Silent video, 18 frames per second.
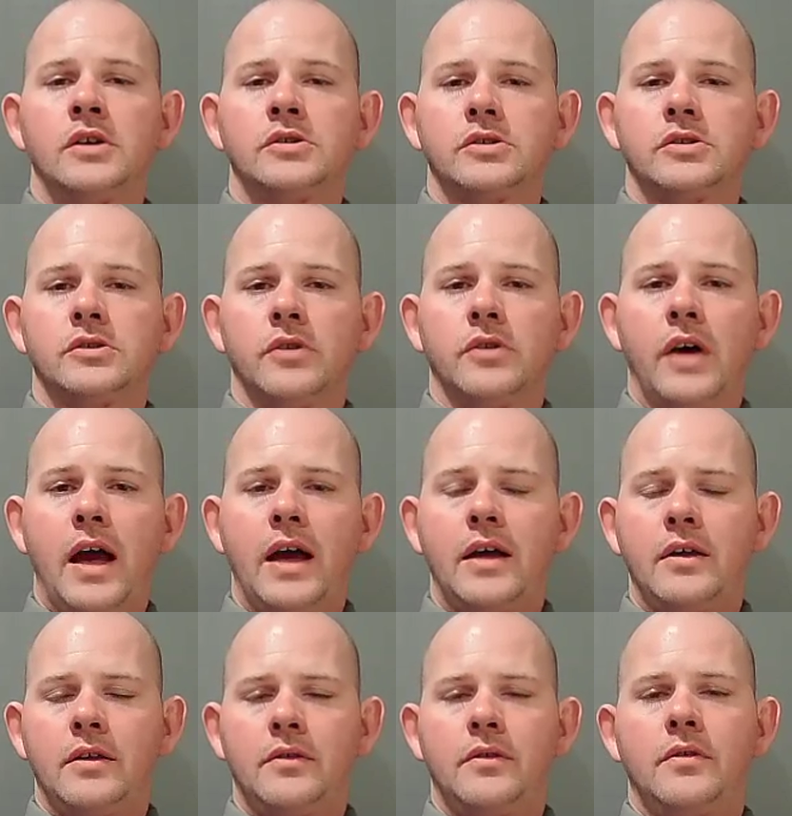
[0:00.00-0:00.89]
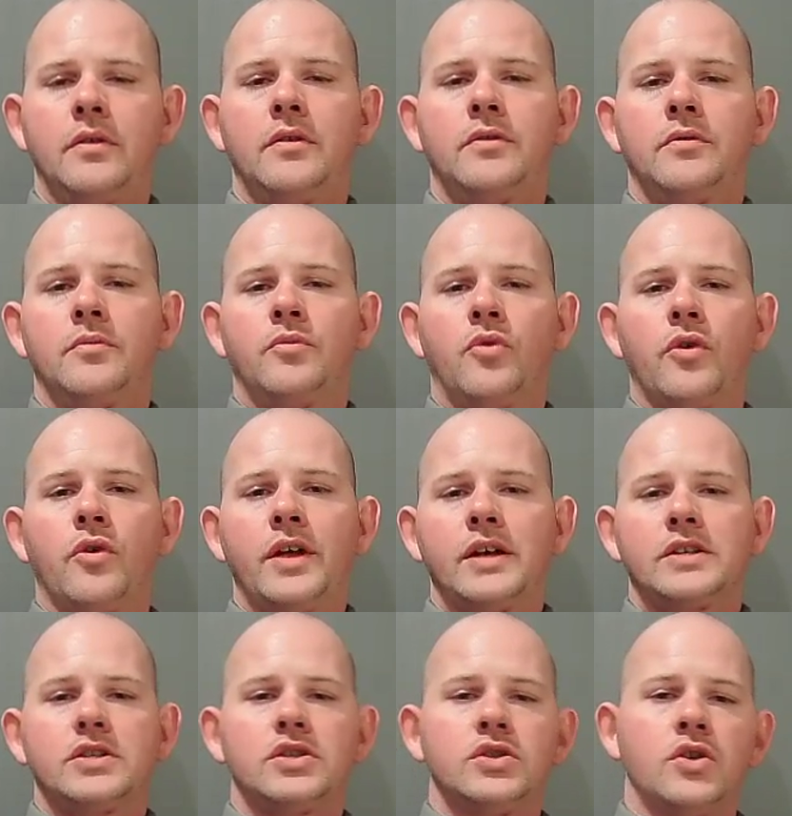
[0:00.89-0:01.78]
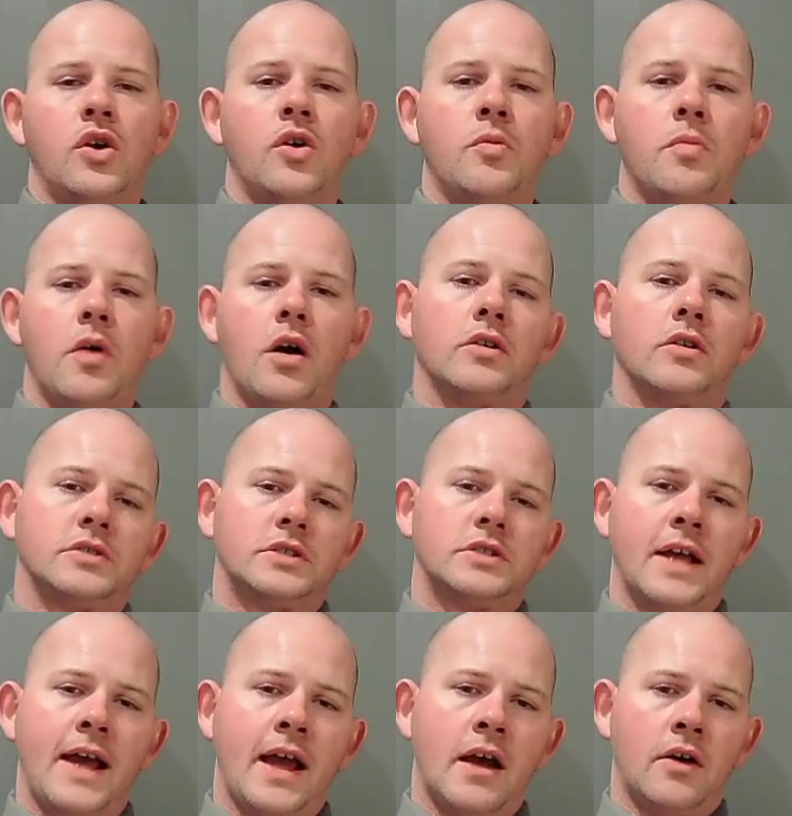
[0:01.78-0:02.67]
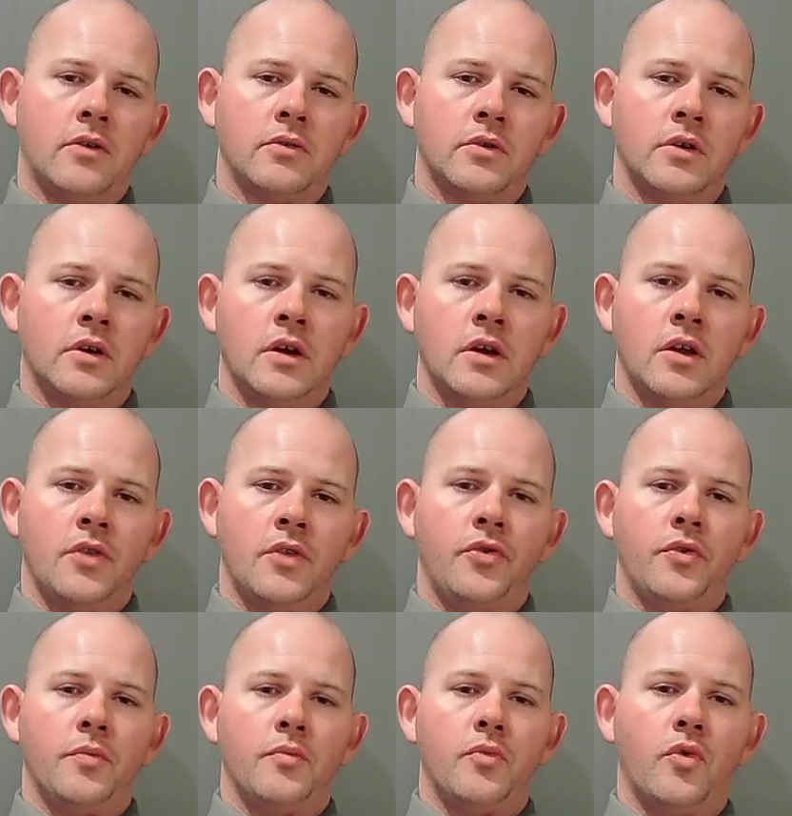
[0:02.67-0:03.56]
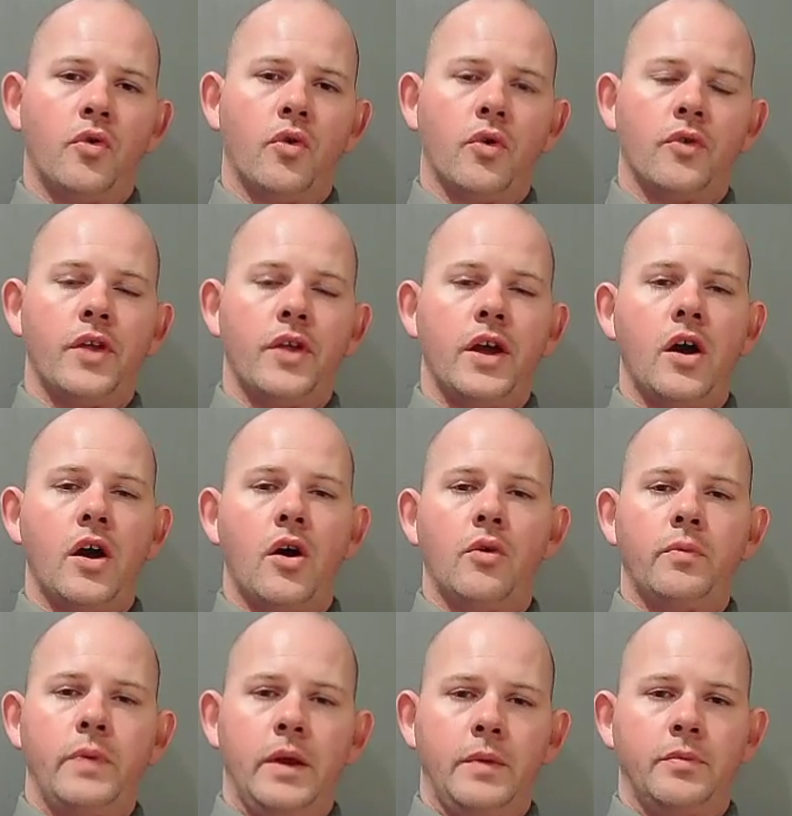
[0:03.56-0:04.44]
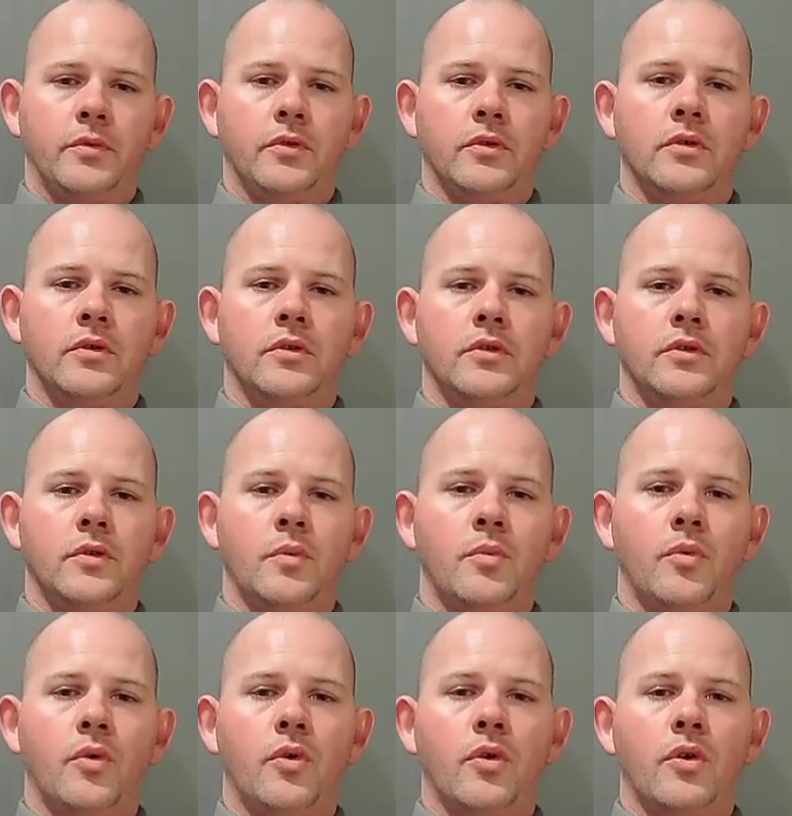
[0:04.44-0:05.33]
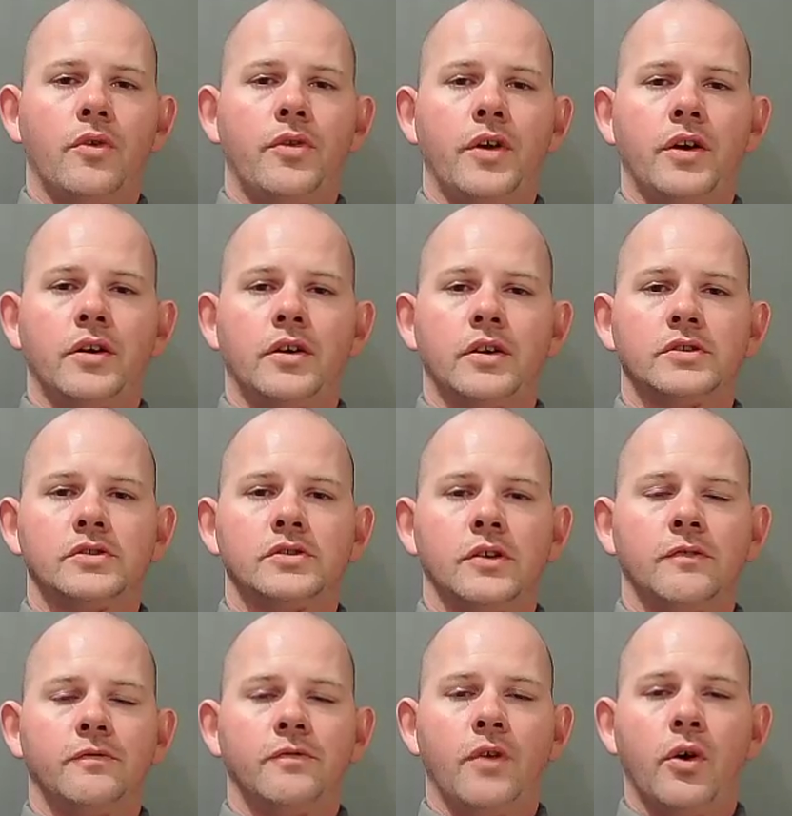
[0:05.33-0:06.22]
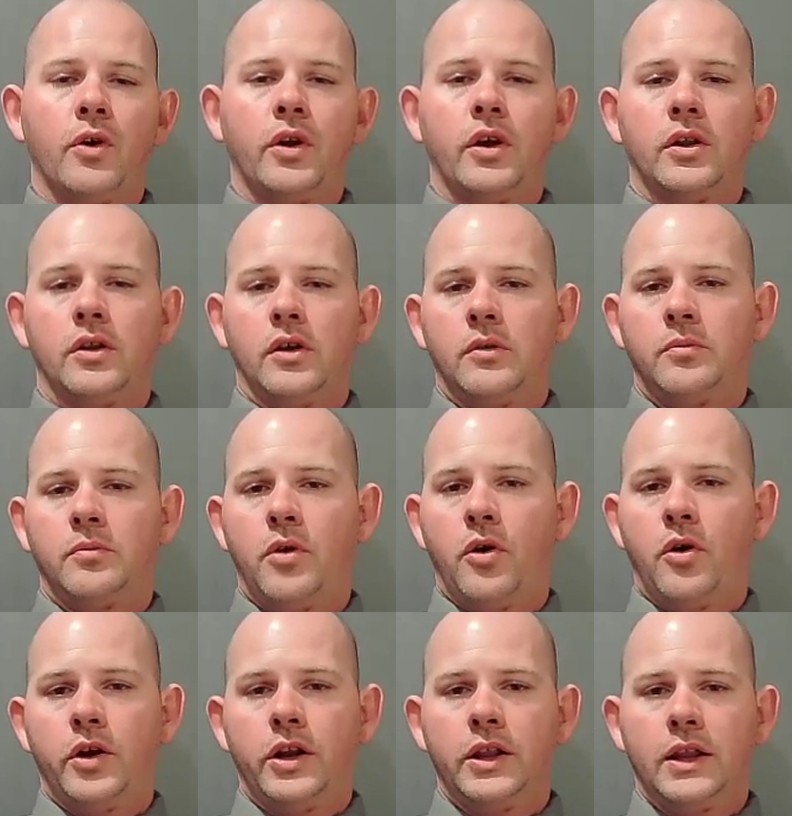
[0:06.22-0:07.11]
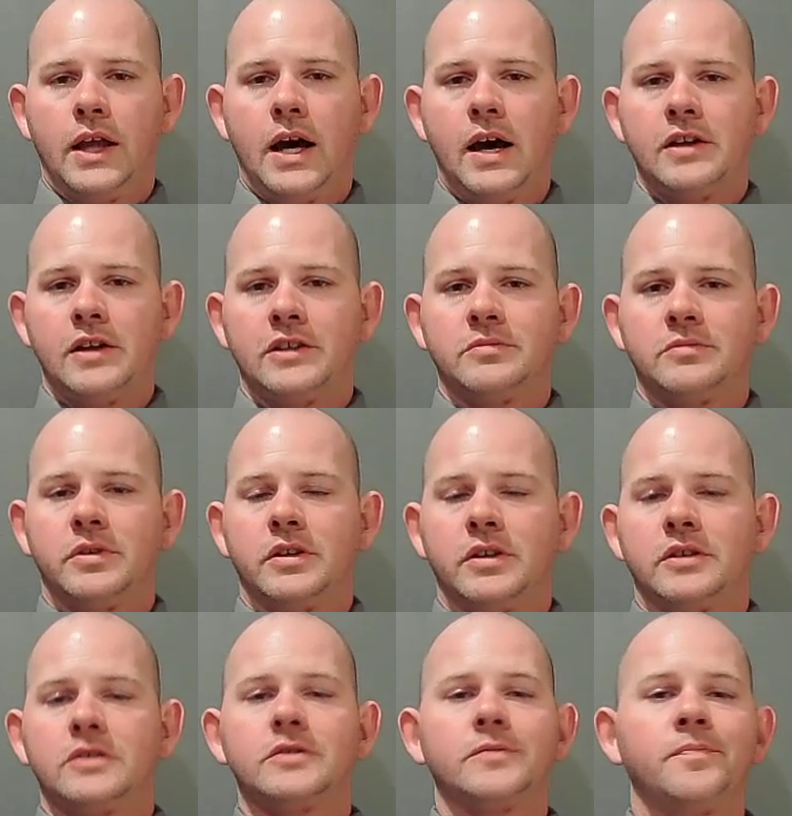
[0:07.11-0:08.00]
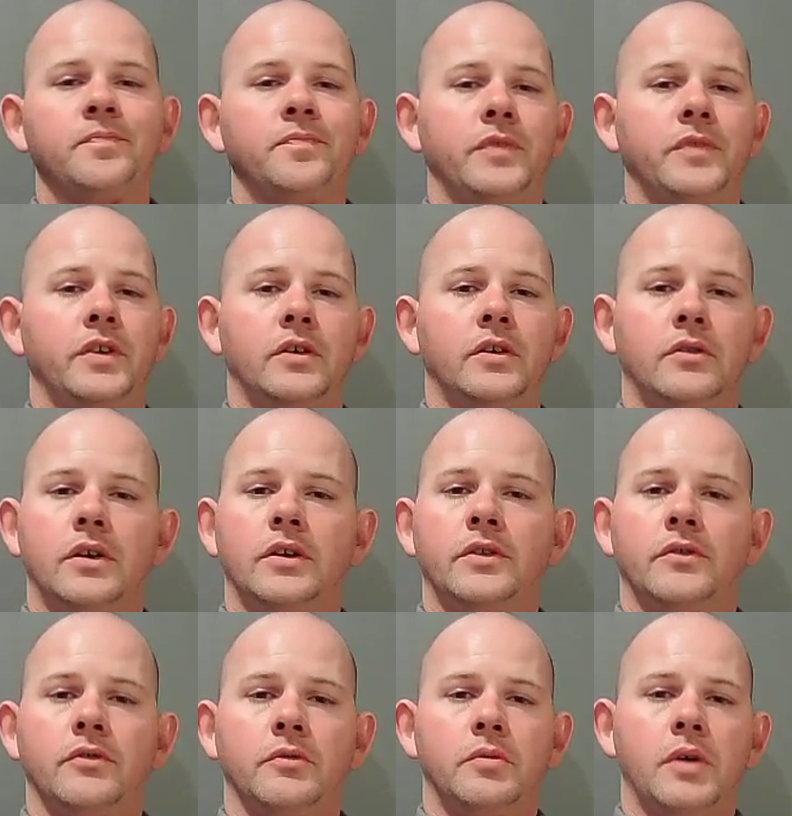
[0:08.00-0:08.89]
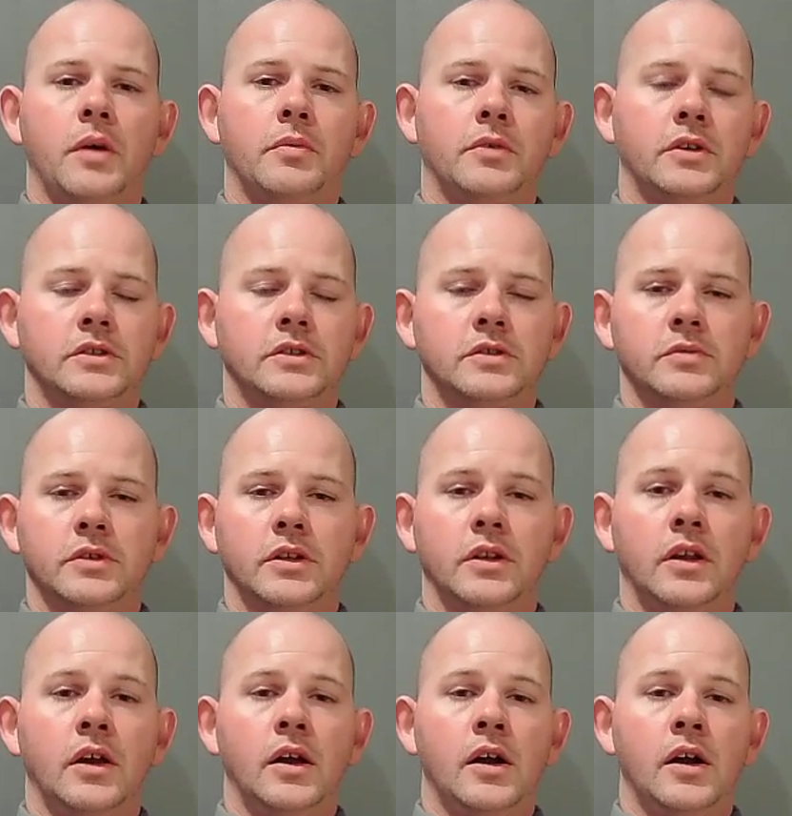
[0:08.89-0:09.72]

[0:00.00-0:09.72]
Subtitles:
So the more that snowballs down, the more they owe people, the more they're going to start voting along party lines, because you know what? The Republicans have been